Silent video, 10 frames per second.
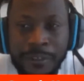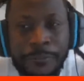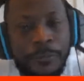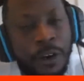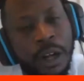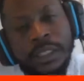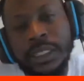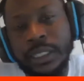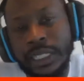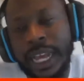
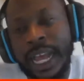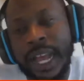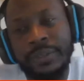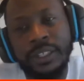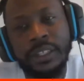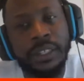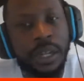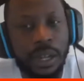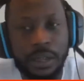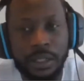unfortunately, I have to
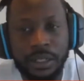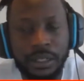talk